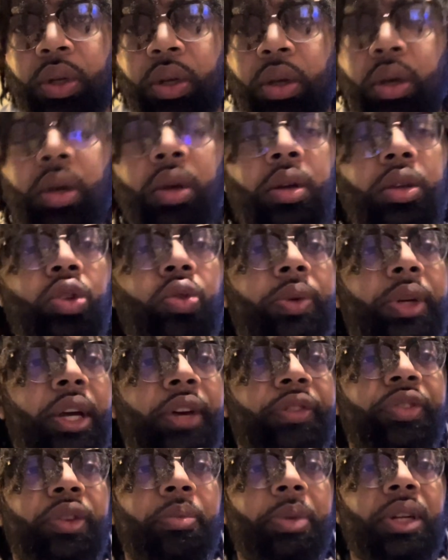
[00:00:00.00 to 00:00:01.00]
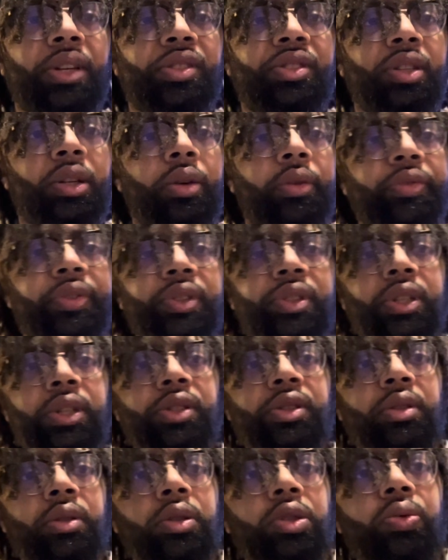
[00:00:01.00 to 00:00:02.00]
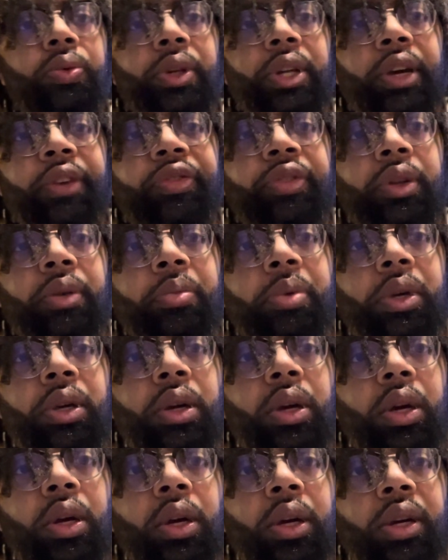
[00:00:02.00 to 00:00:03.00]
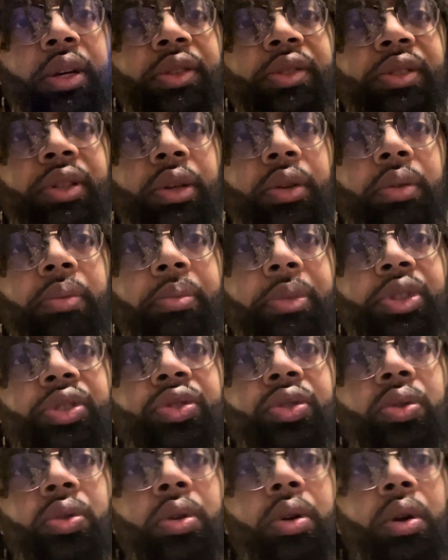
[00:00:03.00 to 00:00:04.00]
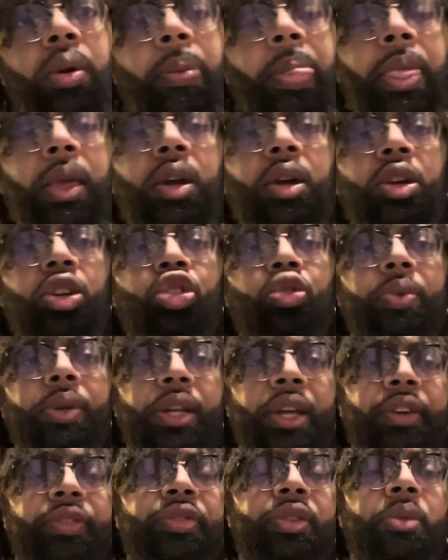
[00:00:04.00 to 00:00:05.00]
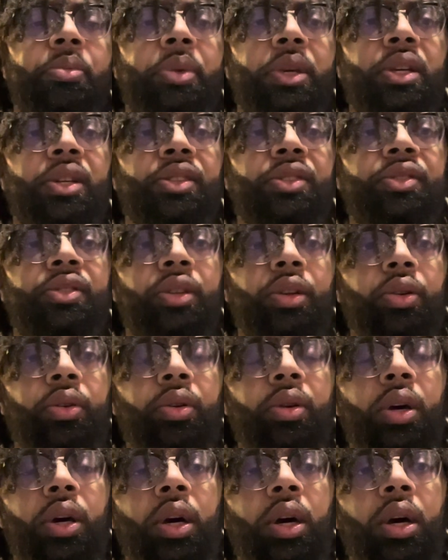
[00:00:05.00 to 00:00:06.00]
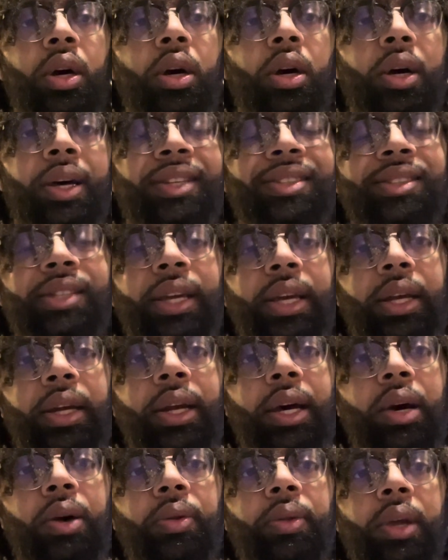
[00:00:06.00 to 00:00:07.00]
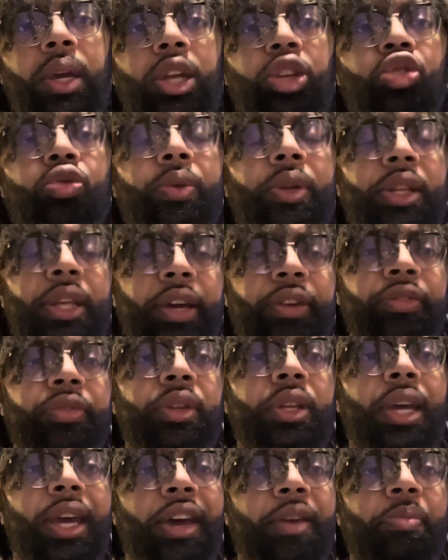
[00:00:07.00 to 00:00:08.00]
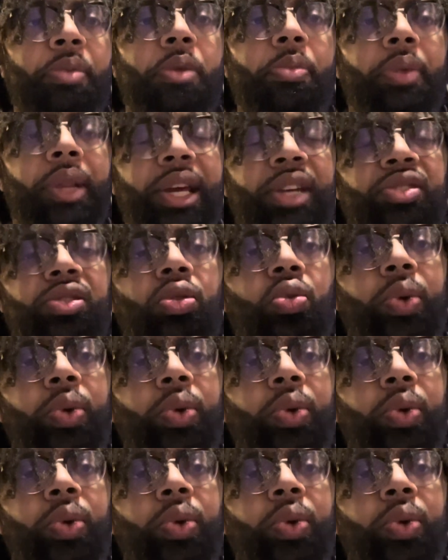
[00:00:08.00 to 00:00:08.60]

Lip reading: be looking into the House of Paris Corner more often. I will be getting some more from the House of Paris Corner. And before I conclude this video, I will